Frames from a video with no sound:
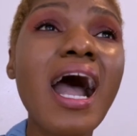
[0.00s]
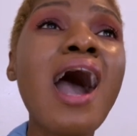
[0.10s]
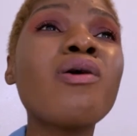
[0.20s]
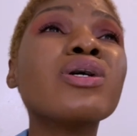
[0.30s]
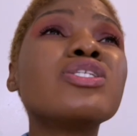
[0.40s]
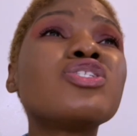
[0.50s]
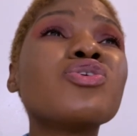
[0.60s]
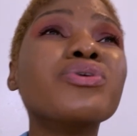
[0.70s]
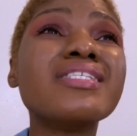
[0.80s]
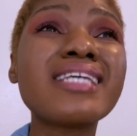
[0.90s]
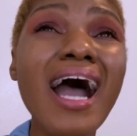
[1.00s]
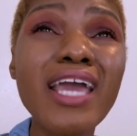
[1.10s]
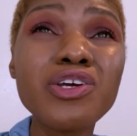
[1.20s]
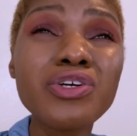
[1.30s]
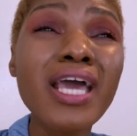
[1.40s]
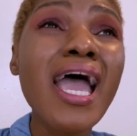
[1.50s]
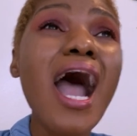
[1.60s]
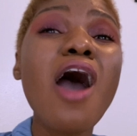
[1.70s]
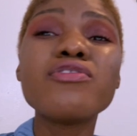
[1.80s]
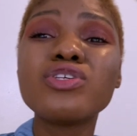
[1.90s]
I was so tired.
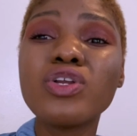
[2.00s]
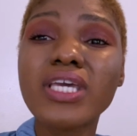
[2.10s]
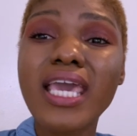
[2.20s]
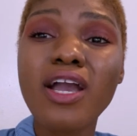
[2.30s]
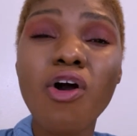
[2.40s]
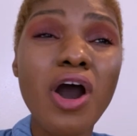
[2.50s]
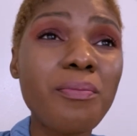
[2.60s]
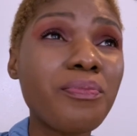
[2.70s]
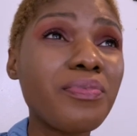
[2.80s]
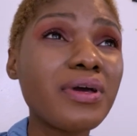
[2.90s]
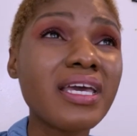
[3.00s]
I was looking up.